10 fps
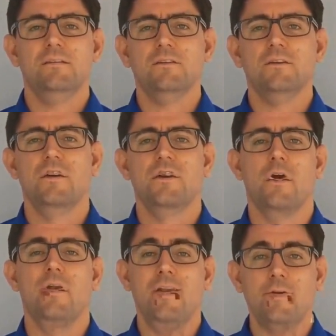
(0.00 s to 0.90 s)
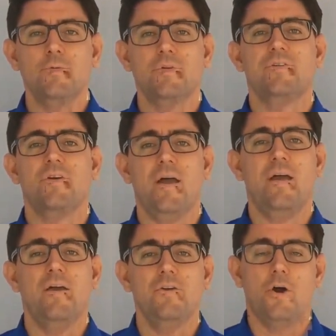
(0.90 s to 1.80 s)
Nissan has shown little
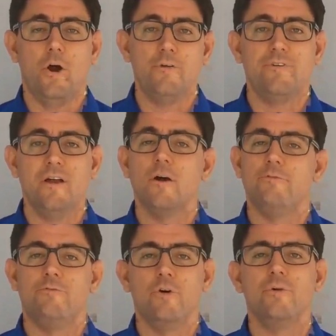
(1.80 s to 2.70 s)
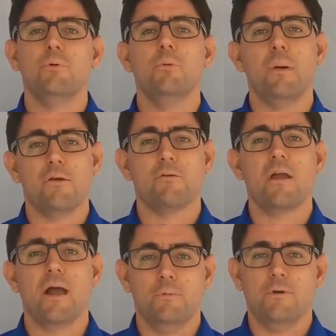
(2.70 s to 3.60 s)
desire to offer affordable
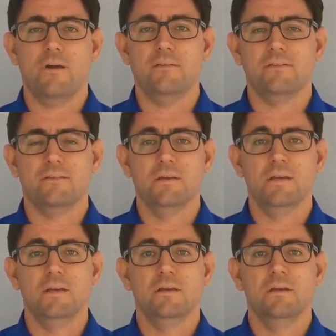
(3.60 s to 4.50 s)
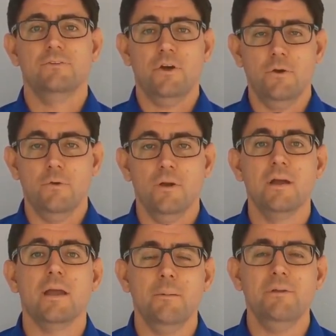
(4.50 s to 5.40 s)
battery upgrades. So,
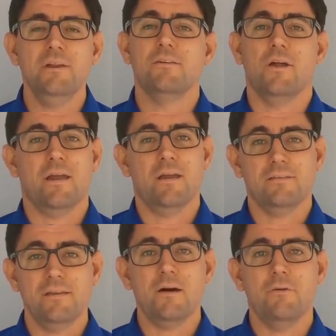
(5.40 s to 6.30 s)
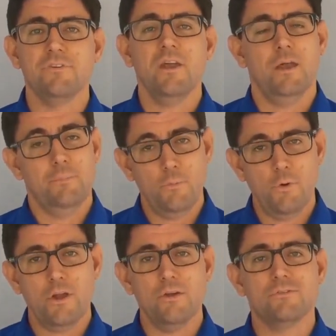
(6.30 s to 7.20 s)
companies like ourselves have been
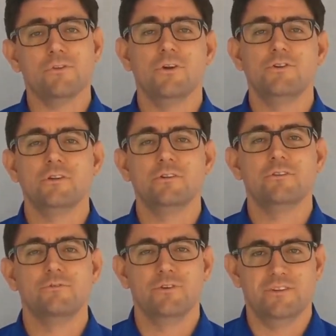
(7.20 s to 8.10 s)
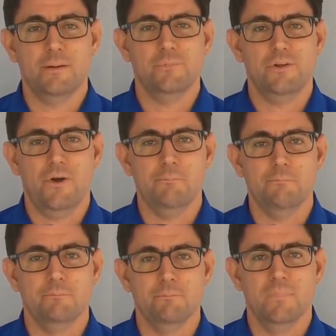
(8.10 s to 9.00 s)
working on solutions for some time.
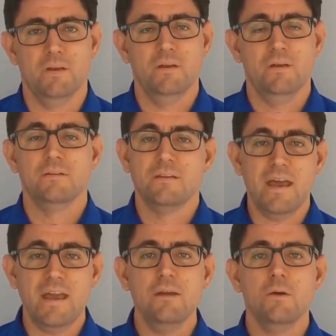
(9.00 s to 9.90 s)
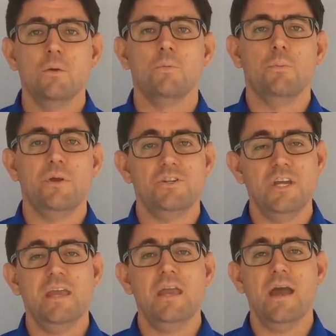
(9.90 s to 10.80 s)
Today, we'll be
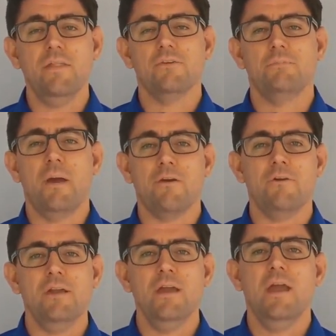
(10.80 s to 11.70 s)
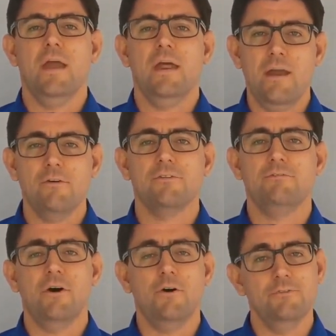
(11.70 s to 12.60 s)
checking out this battery and how it's
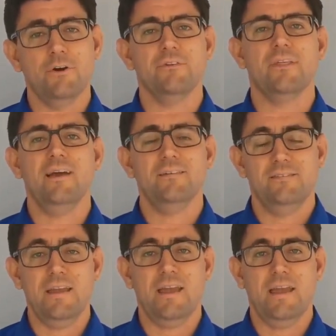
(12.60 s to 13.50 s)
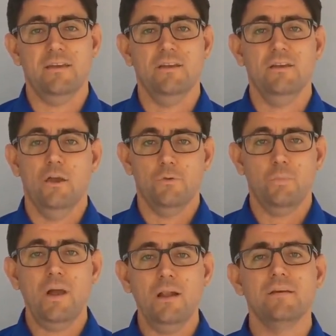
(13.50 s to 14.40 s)
evolved over the last decade, as
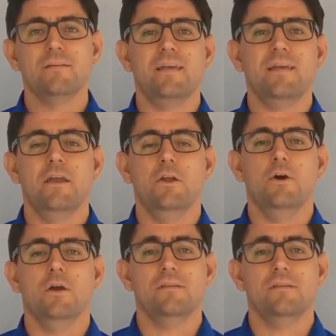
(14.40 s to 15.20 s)
well as taking a